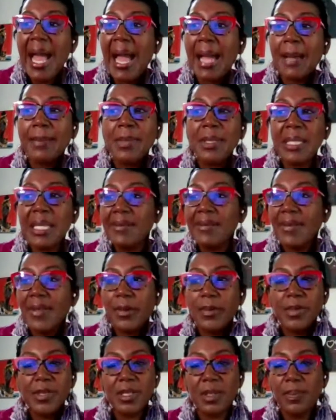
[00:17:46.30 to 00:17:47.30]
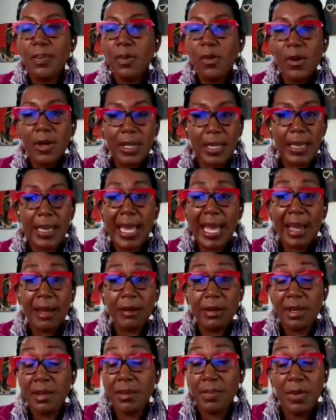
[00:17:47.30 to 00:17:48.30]
I believe he would support
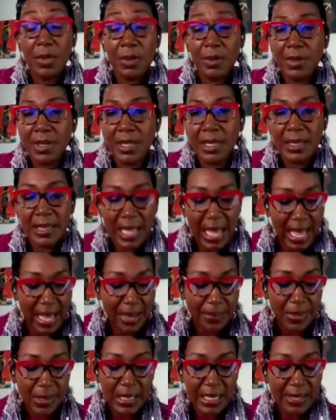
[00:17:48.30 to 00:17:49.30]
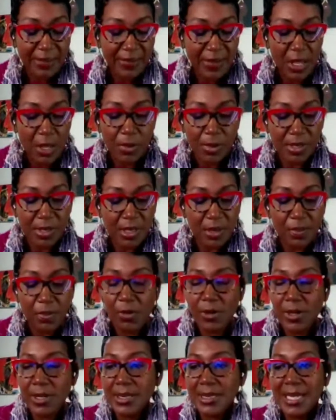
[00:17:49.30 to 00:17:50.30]
cloud computing. I believe he would
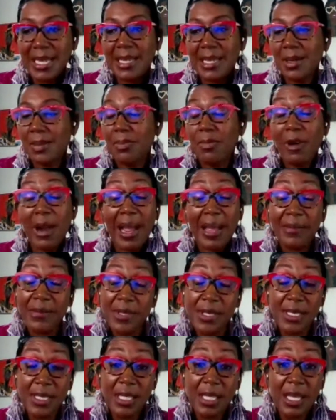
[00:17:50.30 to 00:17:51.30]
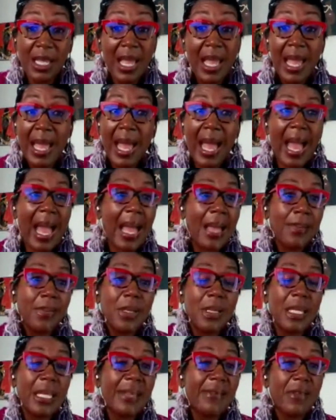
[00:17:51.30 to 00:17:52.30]
support data privacy. I
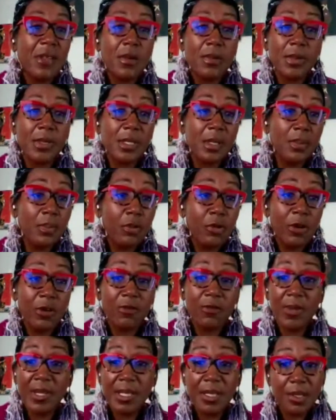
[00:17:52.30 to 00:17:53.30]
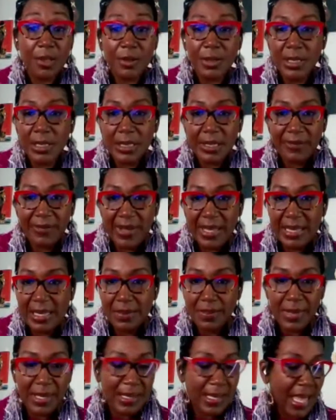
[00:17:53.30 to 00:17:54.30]
believe he would support research and
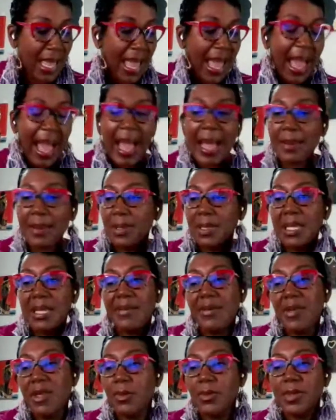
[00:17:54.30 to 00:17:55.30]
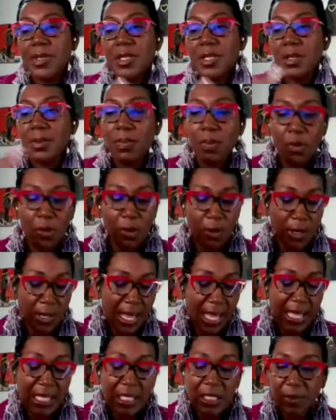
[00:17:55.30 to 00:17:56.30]
development. I believe he would
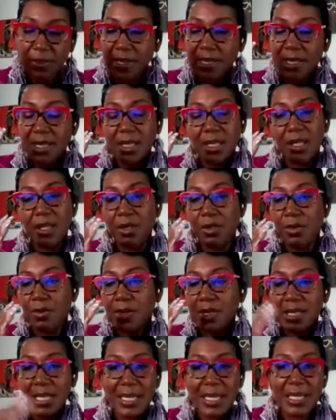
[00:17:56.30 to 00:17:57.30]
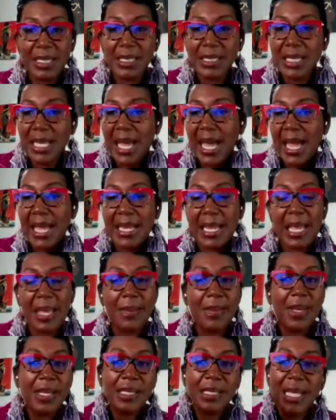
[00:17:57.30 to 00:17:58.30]
support HBCU set aside,
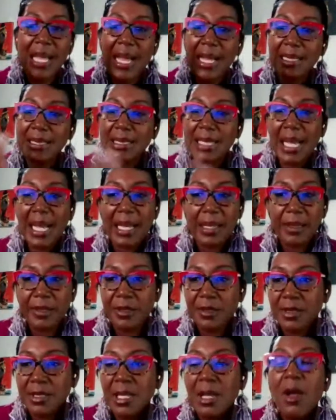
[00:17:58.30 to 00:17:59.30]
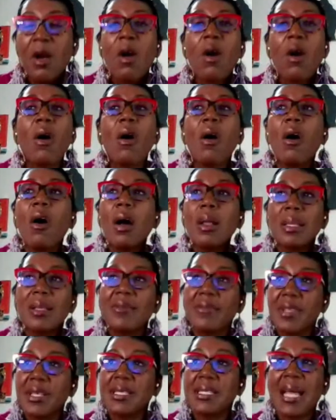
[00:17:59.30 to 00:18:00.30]
MSI dollars, all
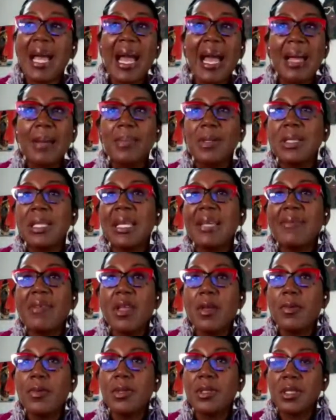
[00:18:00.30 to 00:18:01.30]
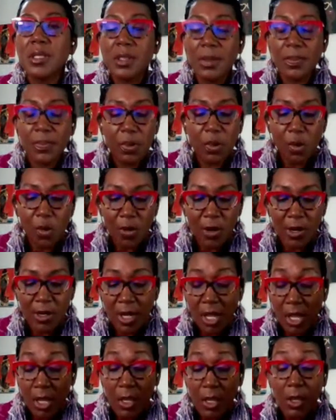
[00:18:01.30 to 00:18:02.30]
of this. I believe he would
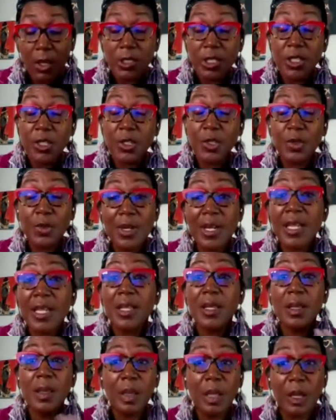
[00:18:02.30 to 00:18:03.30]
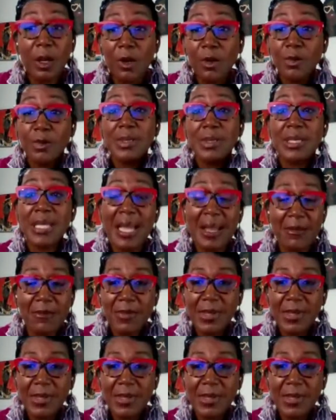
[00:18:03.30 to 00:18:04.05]
support student loan debt